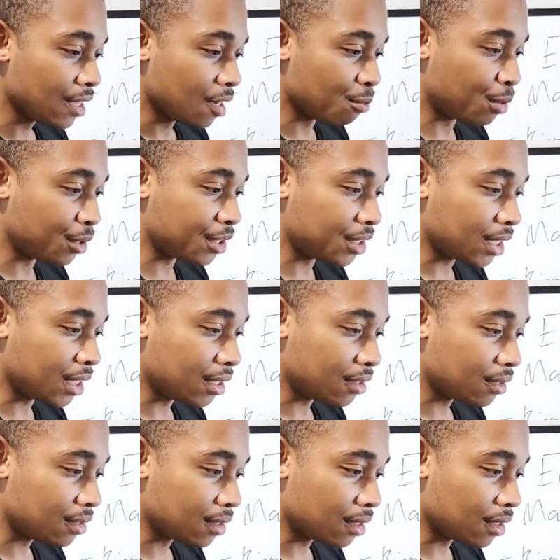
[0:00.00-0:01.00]

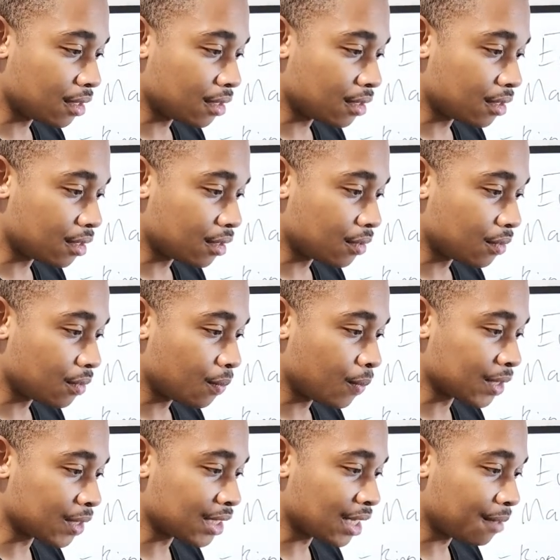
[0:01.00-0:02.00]
Appreciate
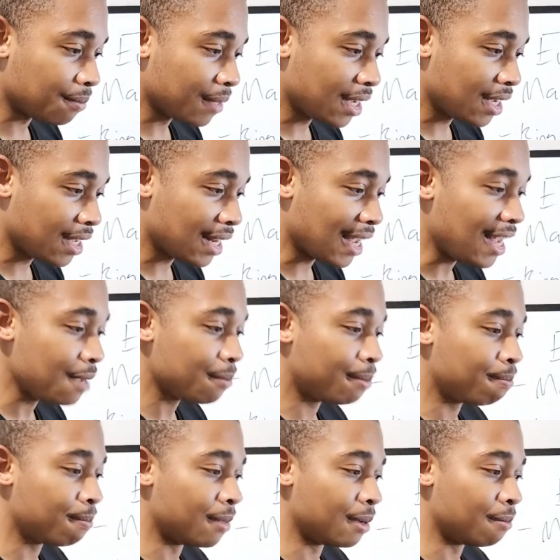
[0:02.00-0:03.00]
what's up, man.
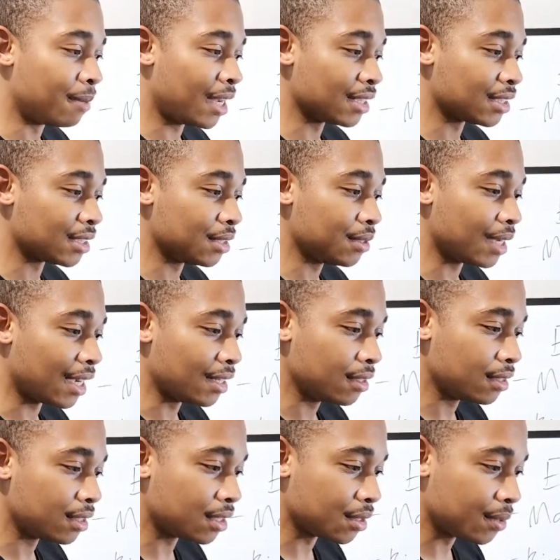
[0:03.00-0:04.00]
Hey, Basu, how
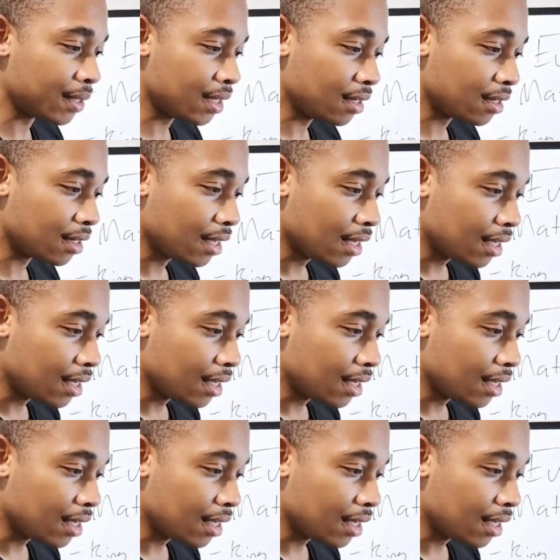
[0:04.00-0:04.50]
you doing?